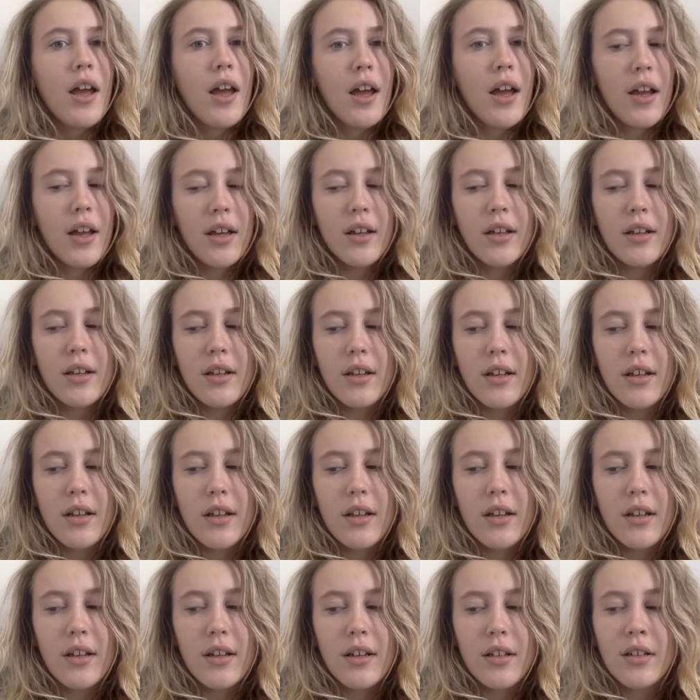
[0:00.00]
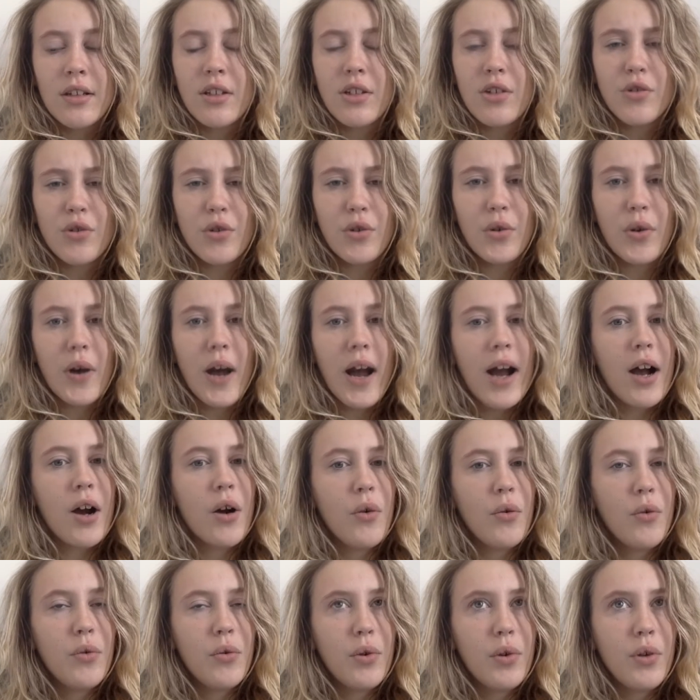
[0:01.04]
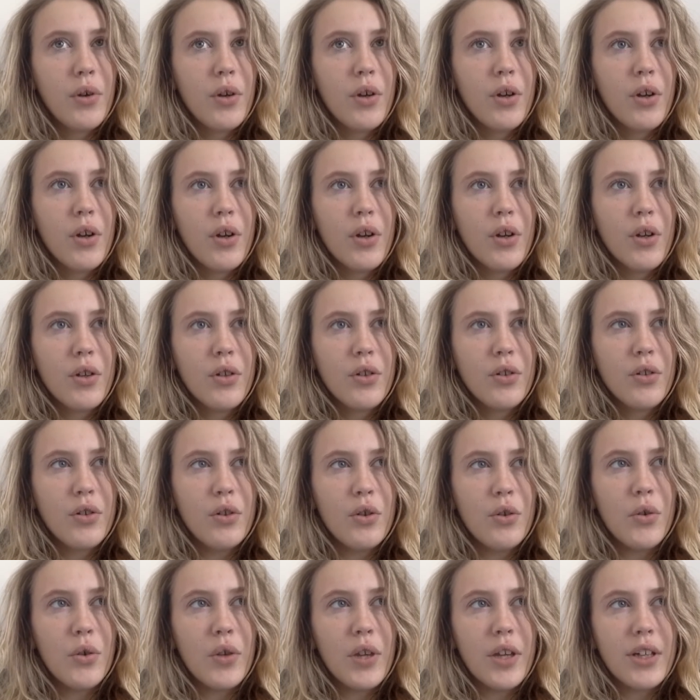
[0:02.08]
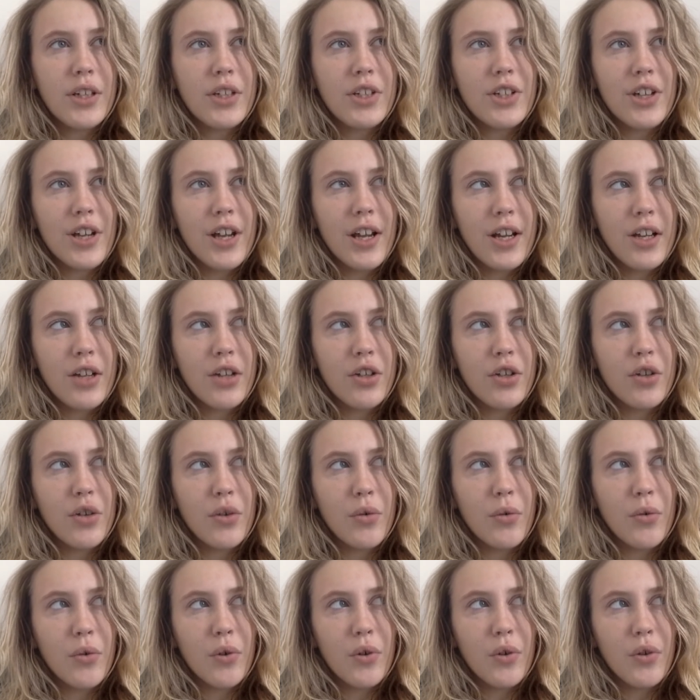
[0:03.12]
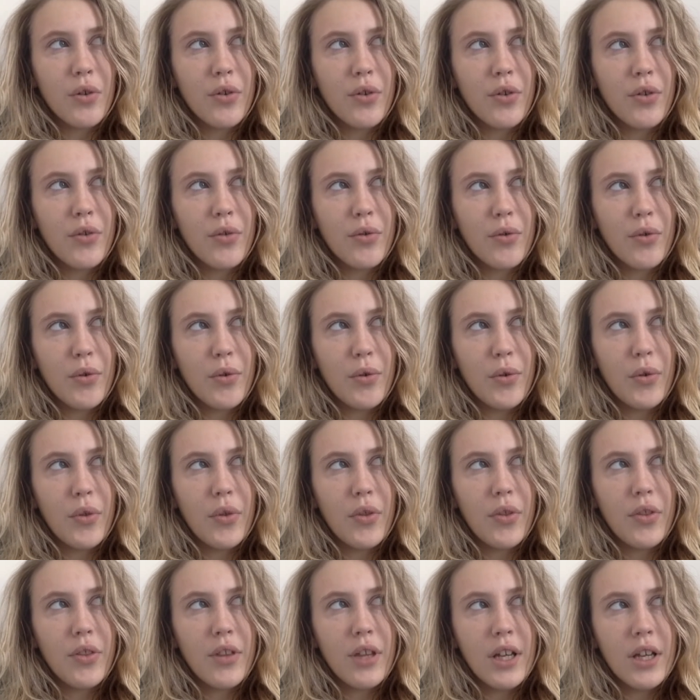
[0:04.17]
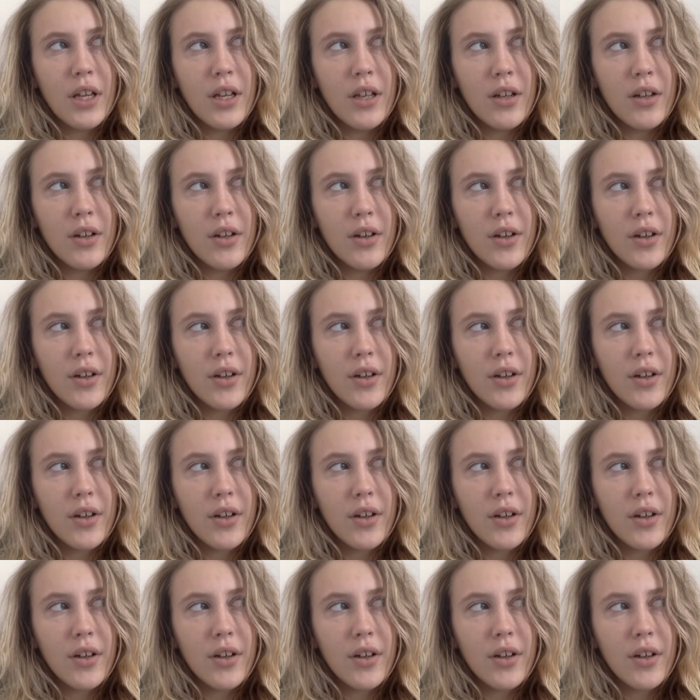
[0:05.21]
And it's true. How do they change the world through theater?